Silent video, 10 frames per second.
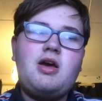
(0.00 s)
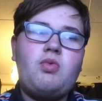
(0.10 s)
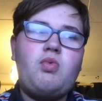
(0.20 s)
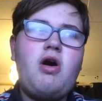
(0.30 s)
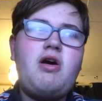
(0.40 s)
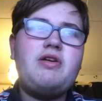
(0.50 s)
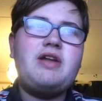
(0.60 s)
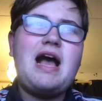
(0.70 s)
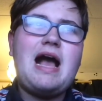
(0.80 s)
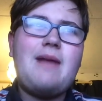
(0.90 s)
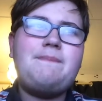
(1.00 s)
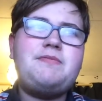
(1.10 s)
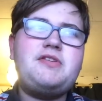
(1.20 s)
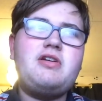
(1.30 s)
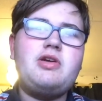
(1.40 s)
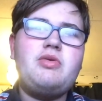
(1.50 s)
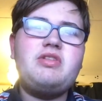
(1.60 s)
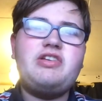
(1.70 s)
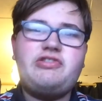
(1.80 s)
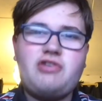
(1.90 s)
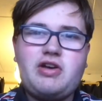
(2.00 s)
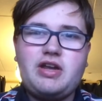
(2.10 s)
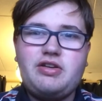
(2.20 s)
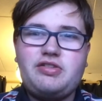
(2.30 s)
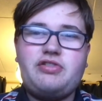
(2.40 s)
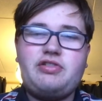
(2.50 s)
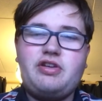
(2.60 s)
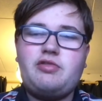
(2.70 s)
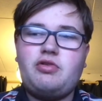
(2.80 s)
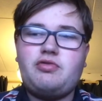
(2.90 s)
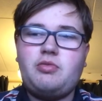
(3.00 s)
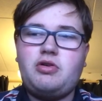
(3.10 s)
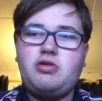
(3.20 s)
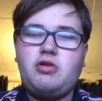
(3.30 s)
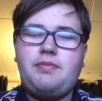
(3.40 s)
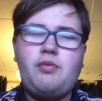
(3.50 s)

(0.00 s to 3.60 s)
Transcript: What an absolutely shocking decision this was from the club.